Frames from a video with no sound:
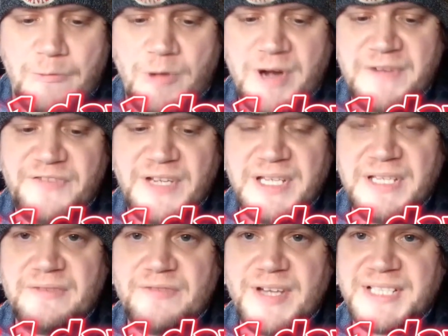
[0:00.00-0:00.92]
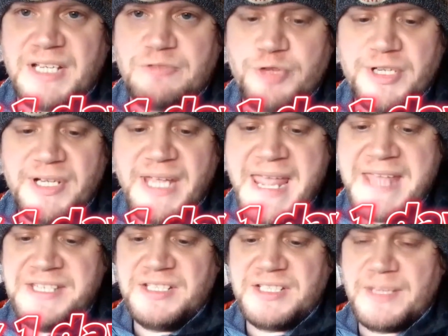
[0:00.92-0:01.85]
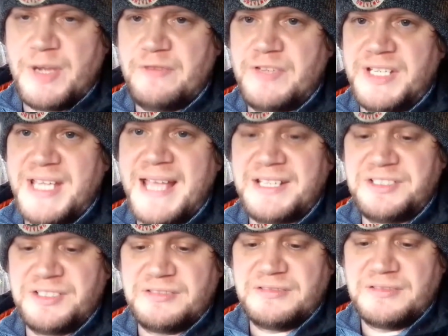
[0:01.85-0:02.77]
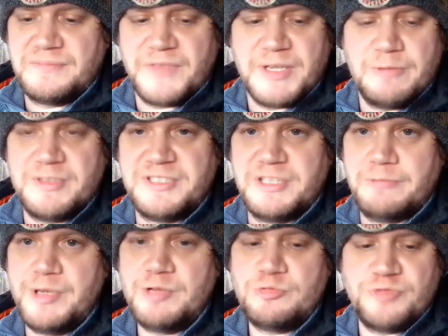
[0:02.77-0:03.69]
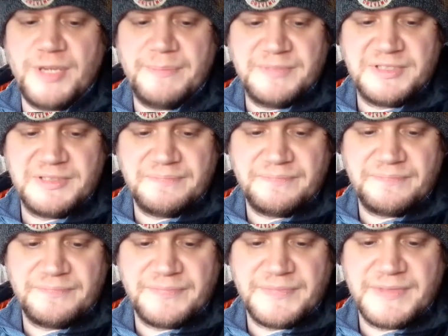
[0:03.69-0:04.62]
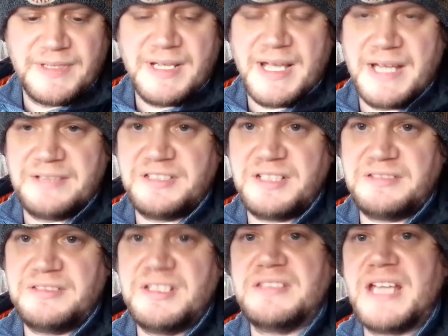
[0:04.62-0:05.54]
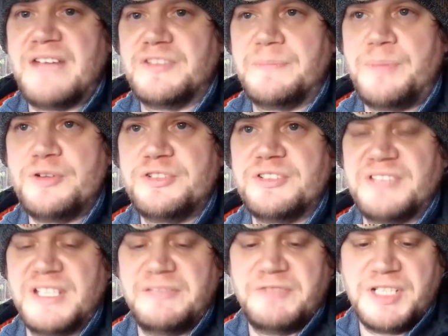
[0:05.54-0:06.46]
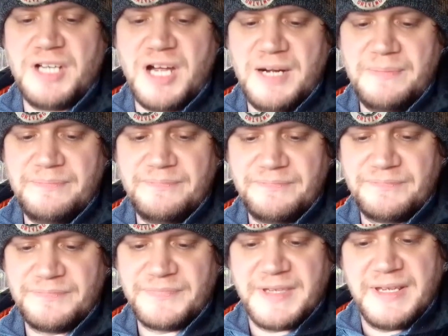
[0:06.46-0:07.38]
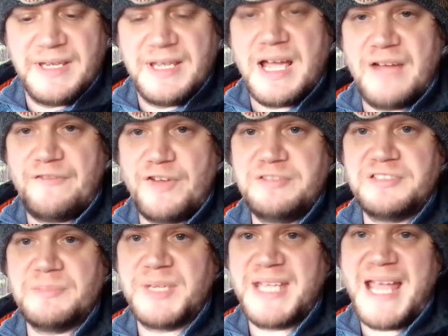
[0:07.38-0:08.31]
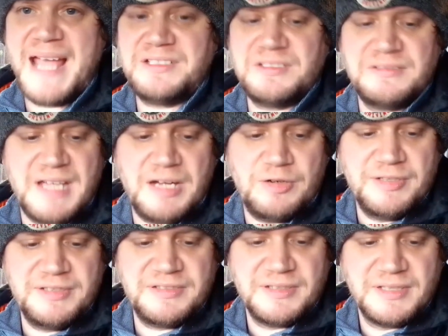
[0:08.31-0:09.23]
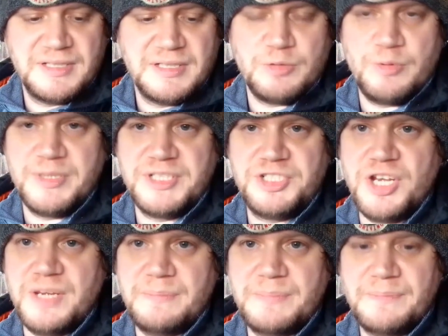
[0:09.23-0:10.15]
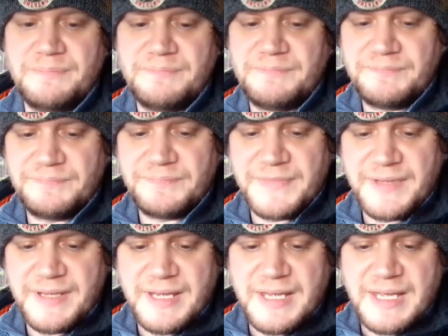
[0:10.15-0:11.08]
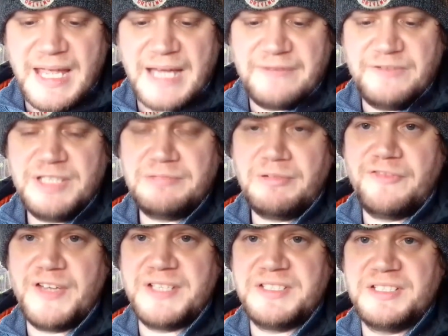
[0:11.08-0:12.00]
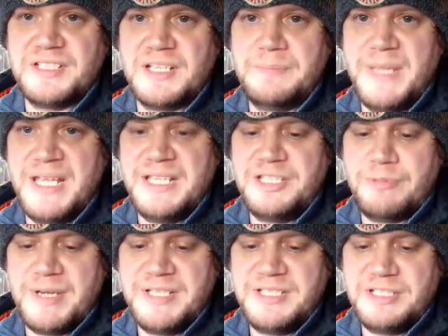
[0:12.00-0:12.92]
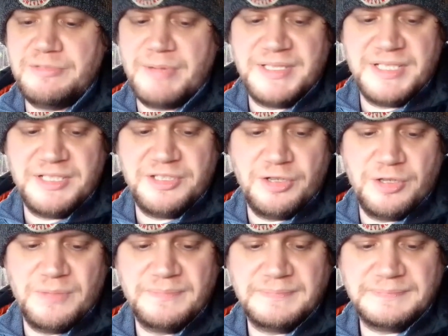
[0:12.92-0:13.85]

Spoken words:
One thing that I really hated about the Cactus was the wheel trims, and 6 days after purchasing the car, I found some Cactus alloys going cheap, and these were fitted in May 2022.